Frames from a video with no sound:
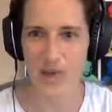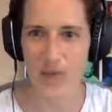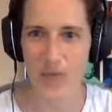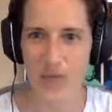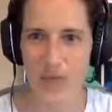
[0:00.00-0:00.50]

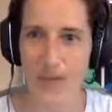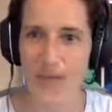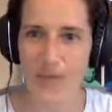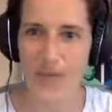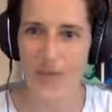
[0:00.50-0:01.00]
opened up
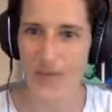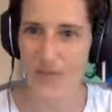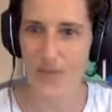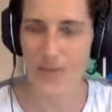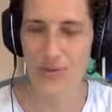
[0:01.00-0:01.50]
and
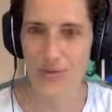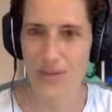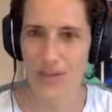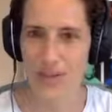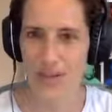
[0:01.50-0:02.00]
you
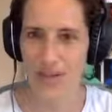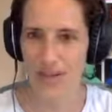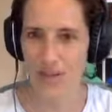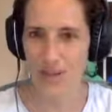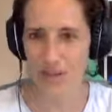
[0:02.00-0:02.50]

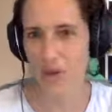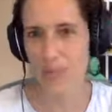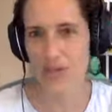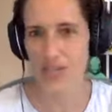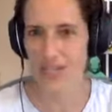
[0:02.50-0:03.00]
saw the
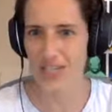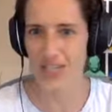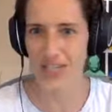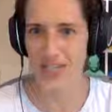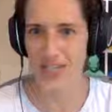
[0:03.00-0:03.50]
opportunity.